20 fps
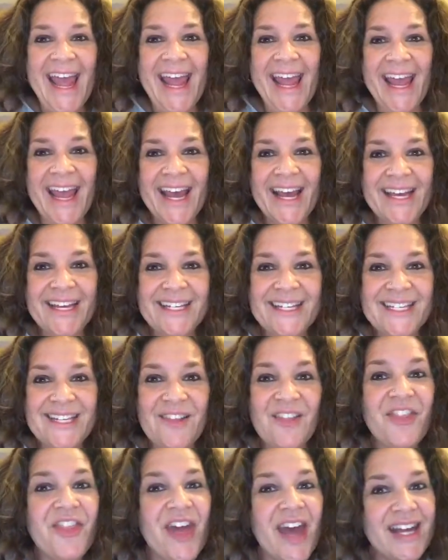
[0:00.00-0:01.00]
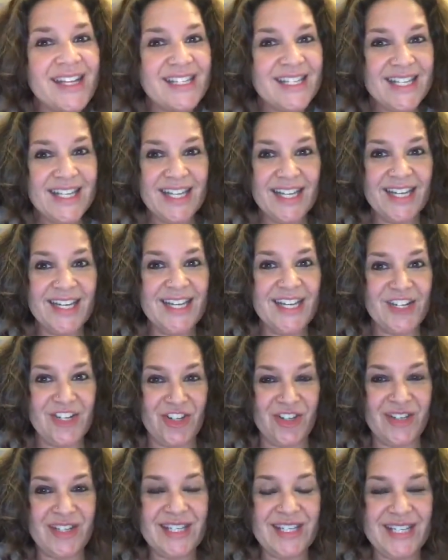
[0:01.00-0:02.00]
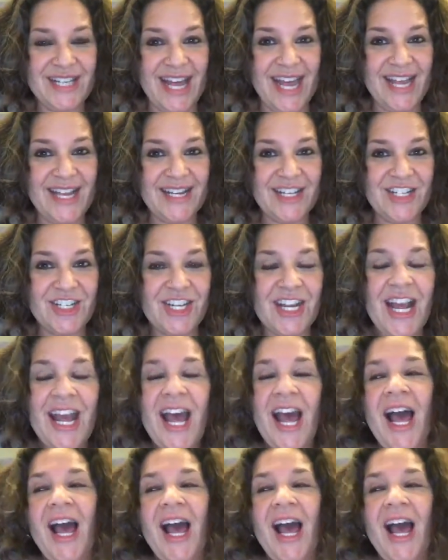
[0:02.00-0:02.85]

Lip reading: And that's the initial stage.